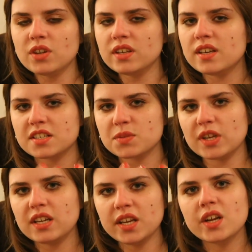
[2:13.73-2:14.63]
really
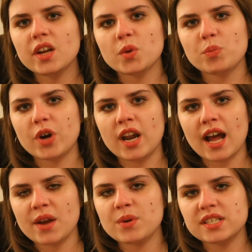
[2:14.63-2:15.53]
explain it, but
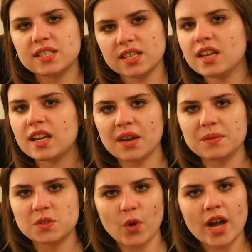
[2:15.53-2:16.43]
I was sitting and I
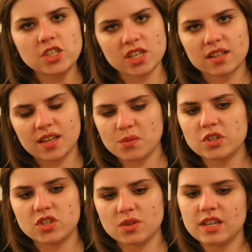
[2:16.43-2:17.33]
was watching, and they were
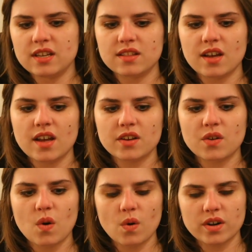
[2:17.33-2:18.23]
doing the
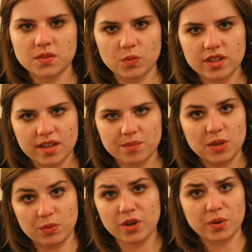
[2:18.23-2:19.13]
court where the
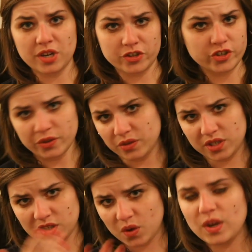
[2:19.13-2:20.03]
people are introduced
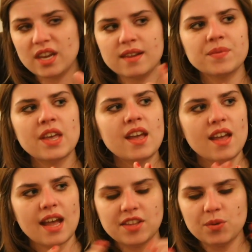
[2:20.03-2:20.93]
to the queen,
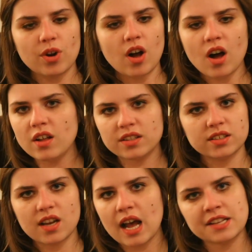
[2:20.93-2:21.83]
and they were all in
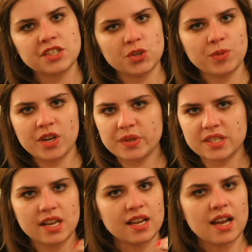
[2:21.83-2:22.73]
the costume, and it was
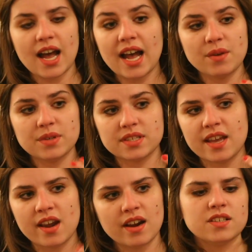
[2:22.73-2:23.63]
like I was
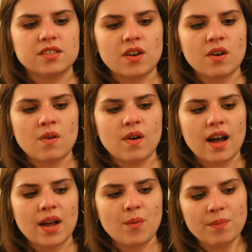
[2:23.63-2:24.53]
there. So
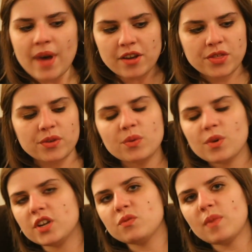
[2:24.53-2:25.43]
I went back through
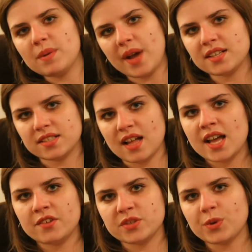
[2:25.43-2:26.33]
one of my past
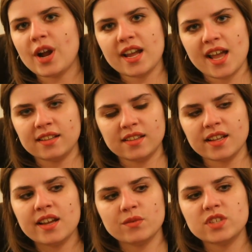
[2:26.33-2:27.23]
lives where I had
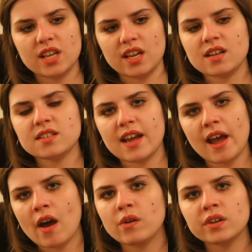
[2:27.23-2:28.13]
lived in a
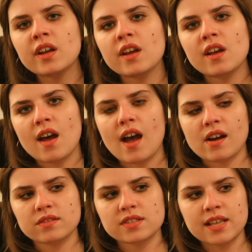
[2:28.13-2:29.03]
town
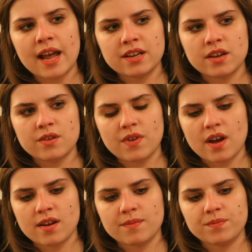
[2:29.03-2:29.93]
outside
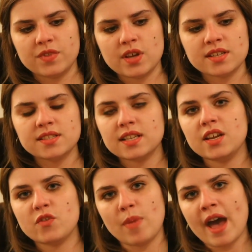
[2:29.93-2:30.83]
of the
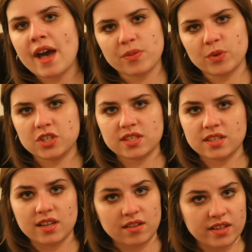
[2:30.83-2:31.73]
city of Bath, which is
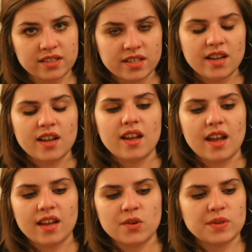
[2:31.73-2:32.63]
in England,
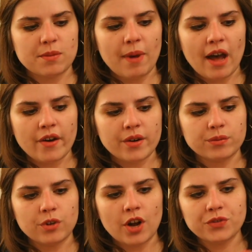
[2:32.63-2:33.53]
and it was
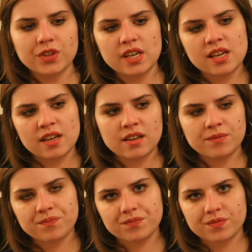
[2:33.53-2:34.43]
about
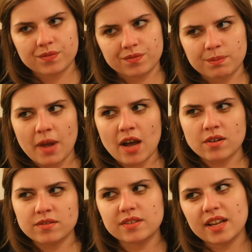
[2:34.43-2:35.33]
roughly
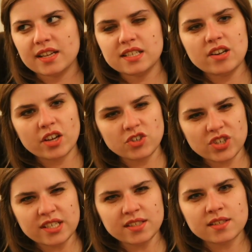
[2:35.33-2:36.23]
about
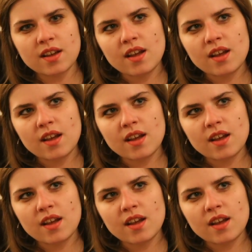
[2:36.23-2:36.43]
1800s,